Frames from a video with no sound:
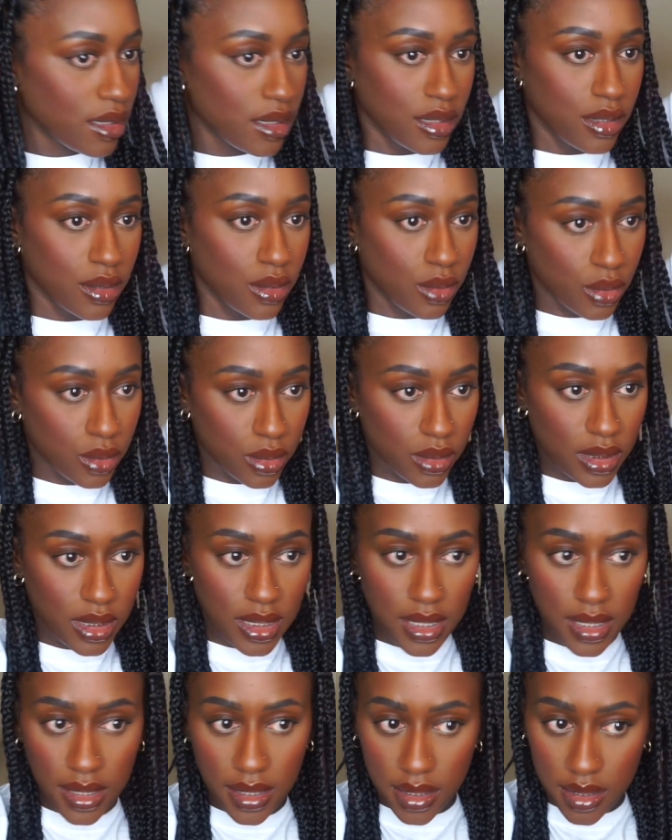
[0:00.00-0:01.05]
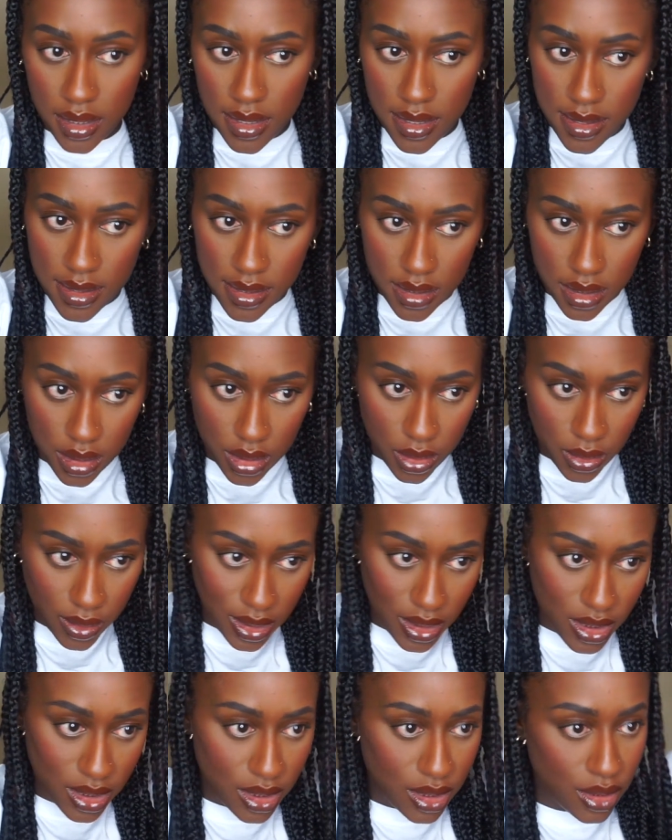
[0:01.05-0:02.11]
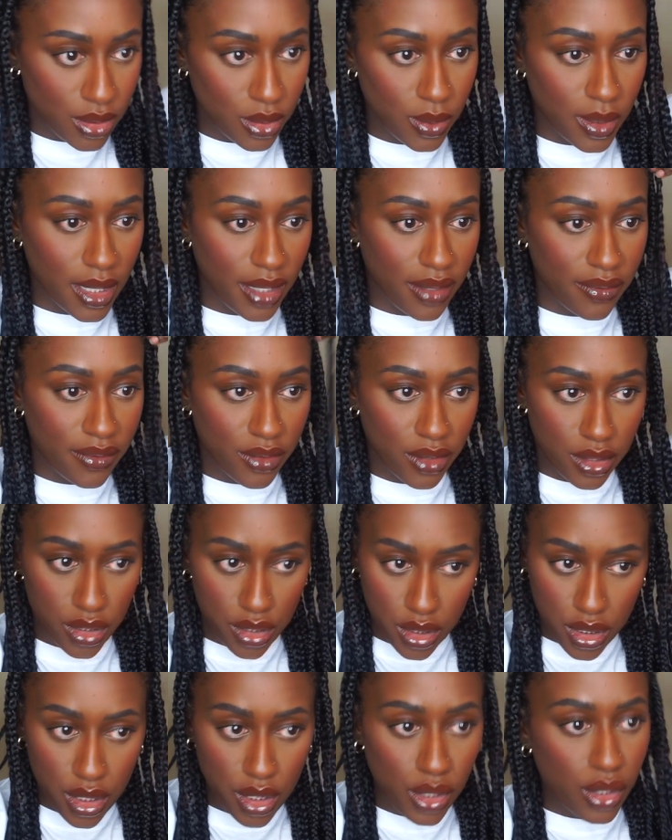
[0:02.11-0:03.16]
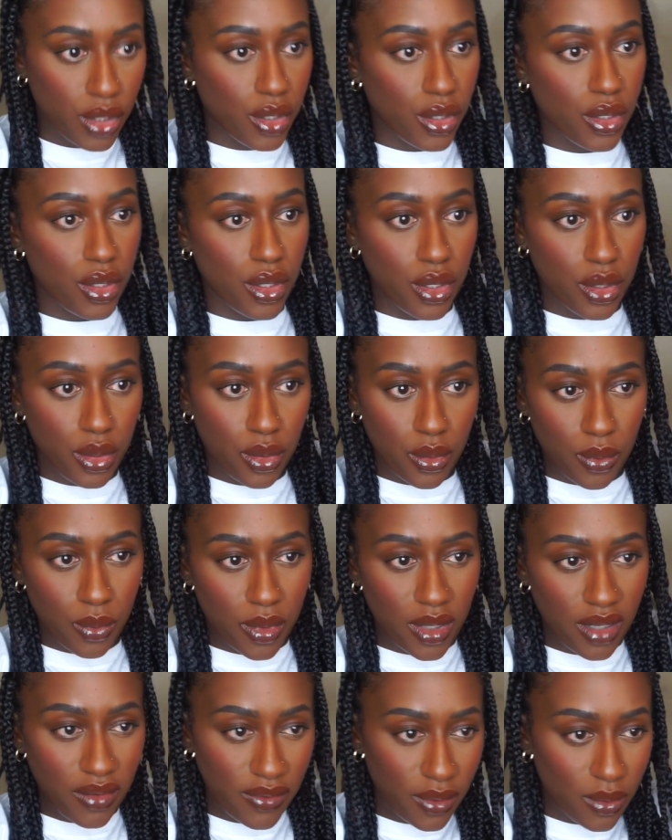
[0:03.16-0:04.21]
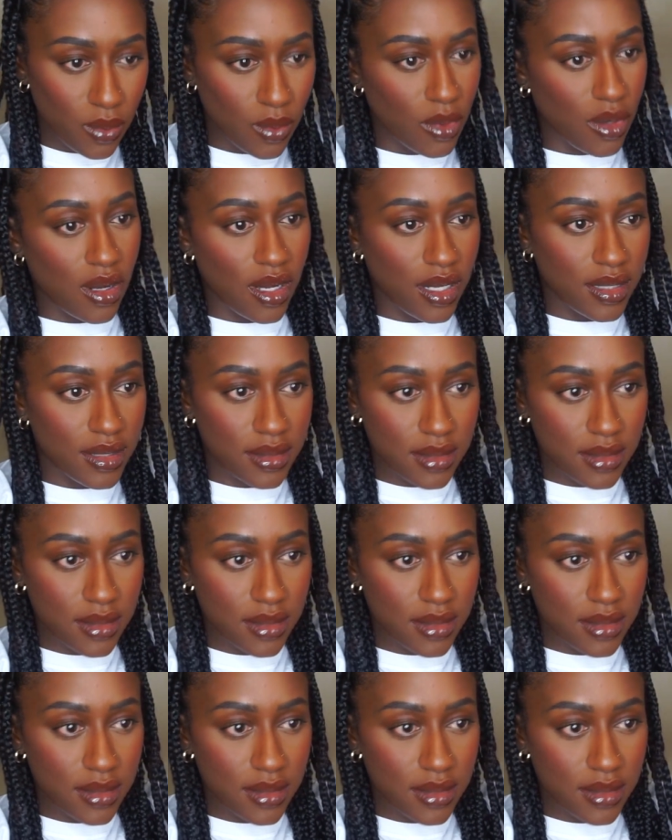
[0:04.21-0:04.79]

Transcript: The cool thing is you can just do whatever you want.